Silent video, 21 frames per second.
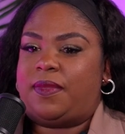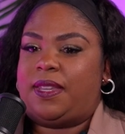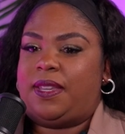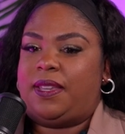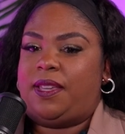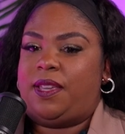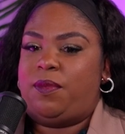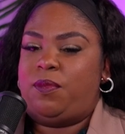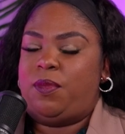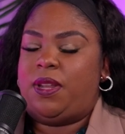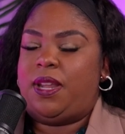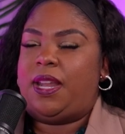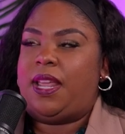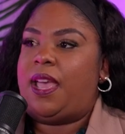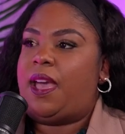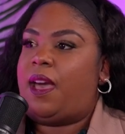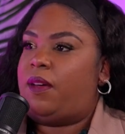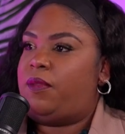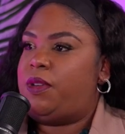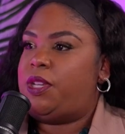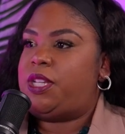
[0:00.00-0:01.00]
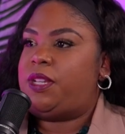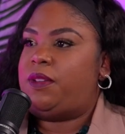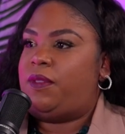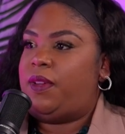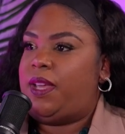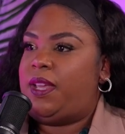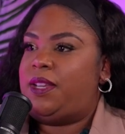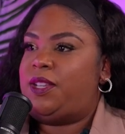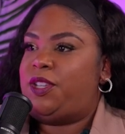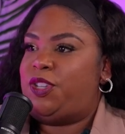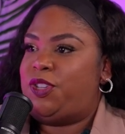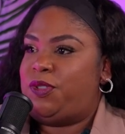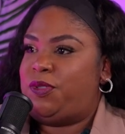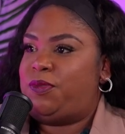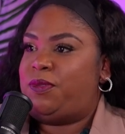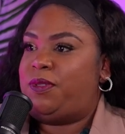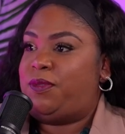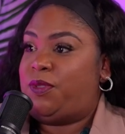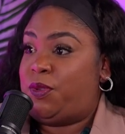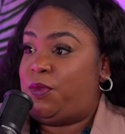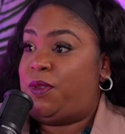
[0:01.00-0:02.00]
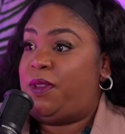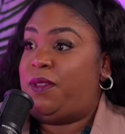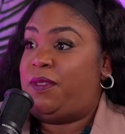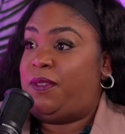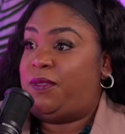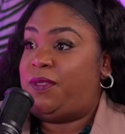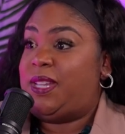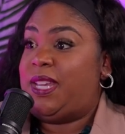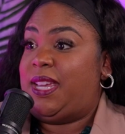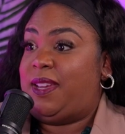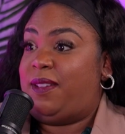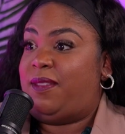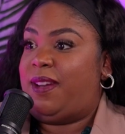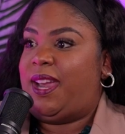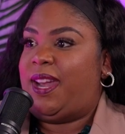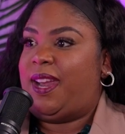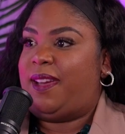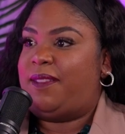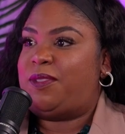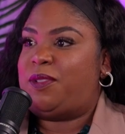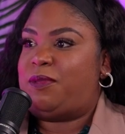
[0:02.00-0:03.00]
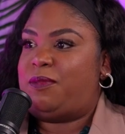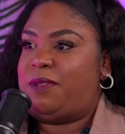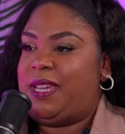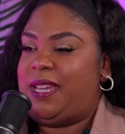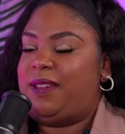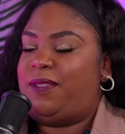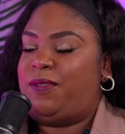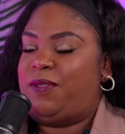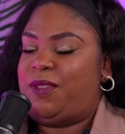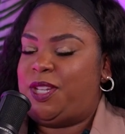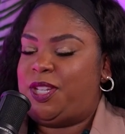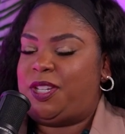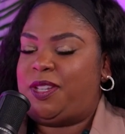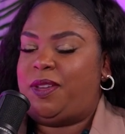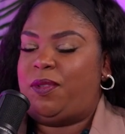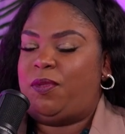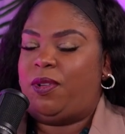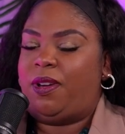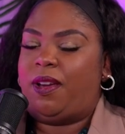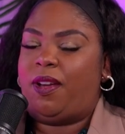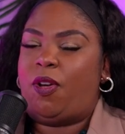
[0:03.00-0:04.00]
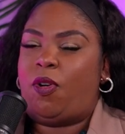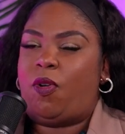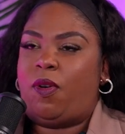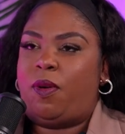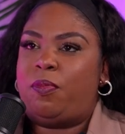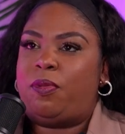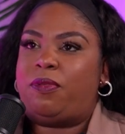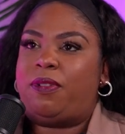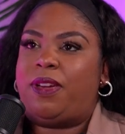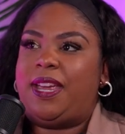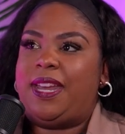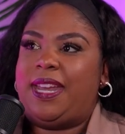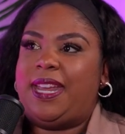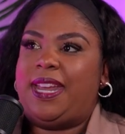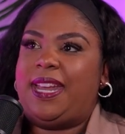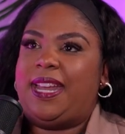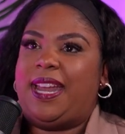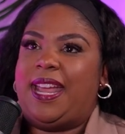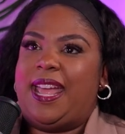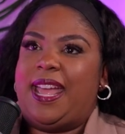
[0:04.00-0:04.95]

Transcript: community outreach event in June of 2015, right after we officially were incorporated.